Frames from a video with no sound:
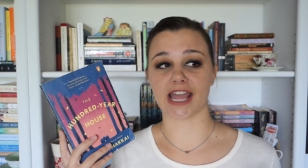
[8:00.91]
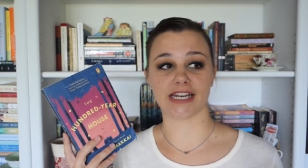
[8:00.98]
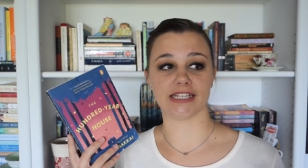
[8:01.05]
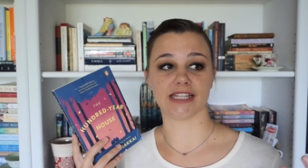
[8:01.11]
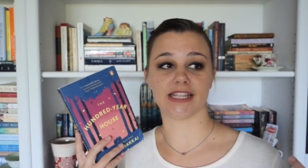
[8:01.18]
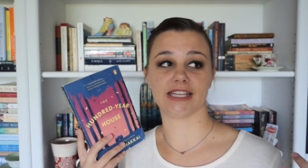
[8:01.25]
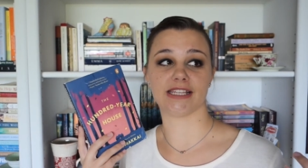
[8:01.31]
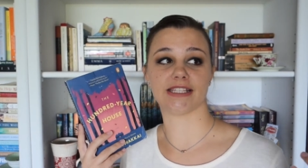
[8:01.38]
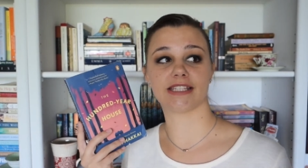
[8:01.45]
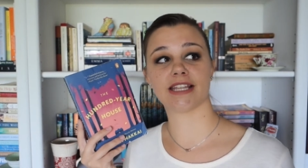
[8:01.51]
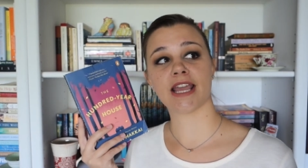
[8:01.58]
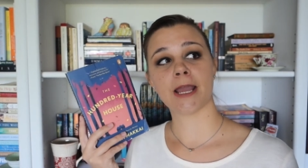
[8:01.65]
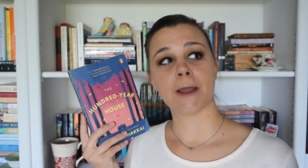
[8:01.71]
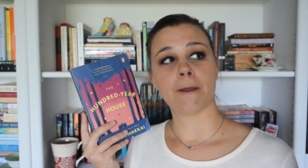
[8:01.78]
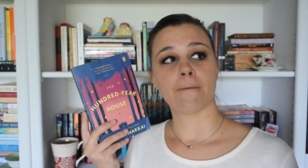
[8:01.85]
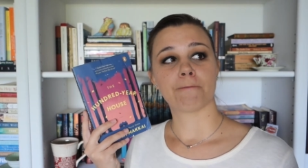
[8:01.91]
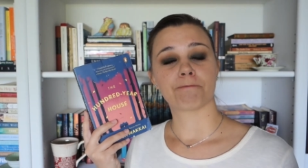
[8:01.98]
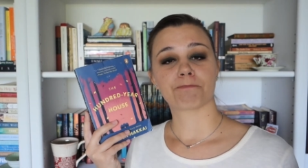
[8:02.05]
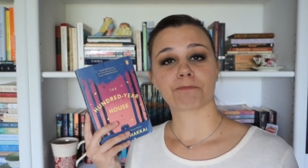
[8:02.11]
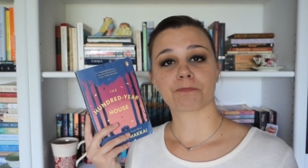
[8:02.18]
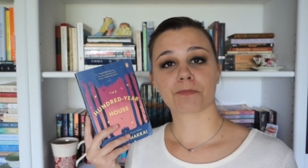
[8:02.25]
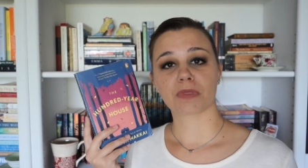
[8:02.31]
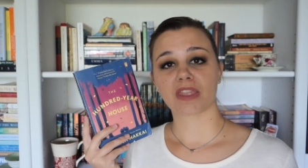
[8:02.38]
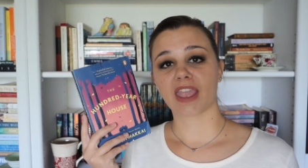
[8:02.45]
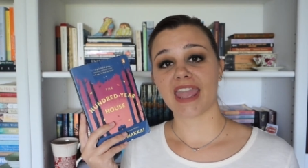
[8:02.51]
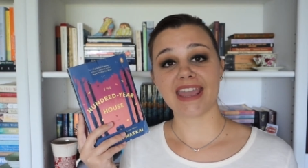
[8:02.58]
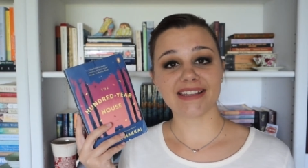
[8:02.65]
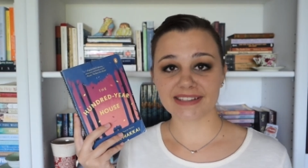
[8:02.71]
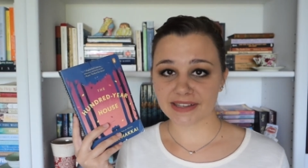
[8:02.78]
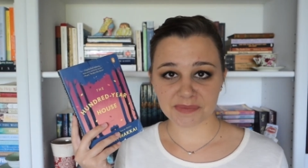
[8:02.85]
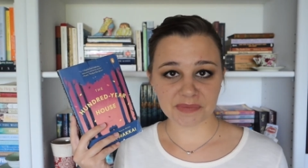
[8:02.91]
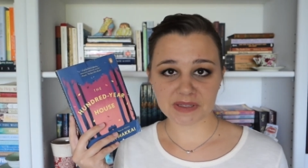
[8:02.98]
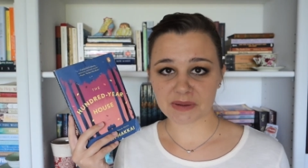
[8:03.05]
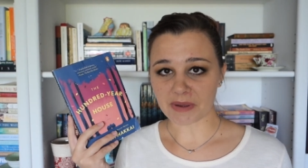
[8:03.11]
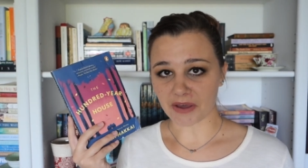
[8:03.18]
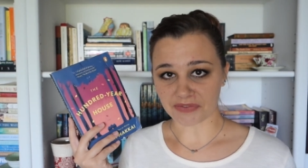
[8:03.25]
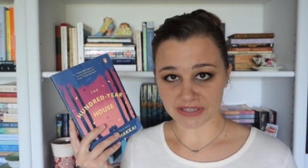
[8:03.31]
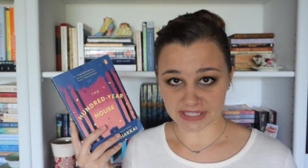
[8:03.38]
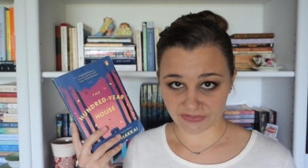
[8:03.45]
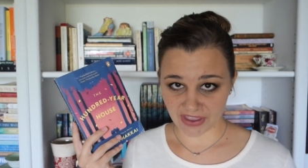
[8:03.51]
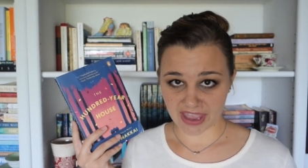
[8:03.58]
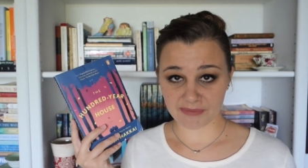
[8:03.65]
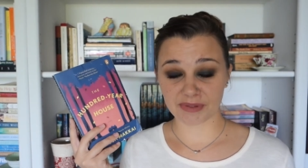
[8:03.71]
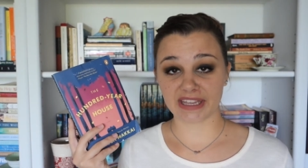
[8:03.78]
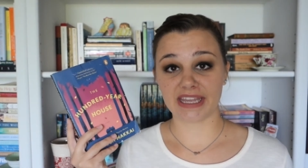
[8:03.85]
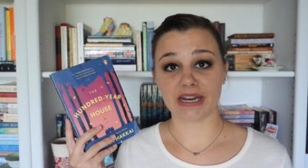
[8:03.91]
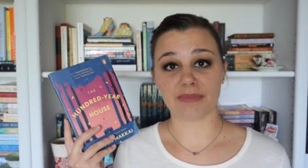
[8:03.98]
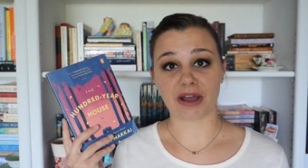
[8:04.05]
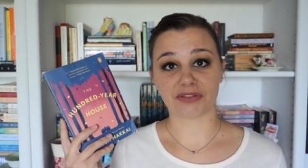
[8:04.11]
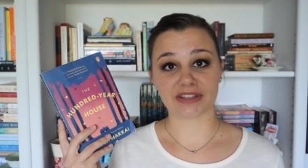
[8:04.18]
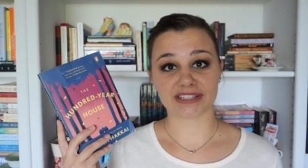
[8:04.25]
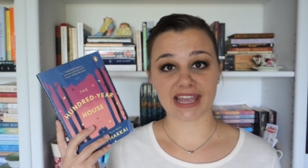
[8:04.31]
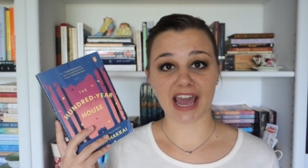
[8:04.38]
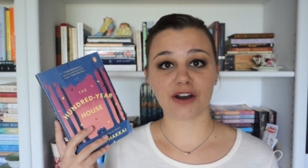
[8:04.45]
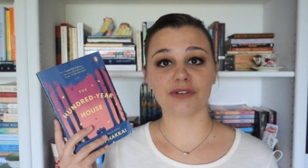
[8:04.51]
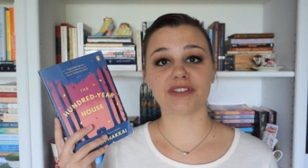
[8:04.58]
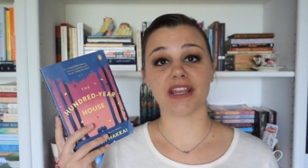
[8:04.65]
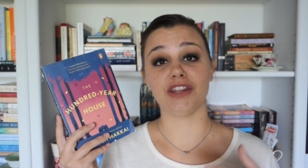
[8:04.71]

and these isms about this family and about this house.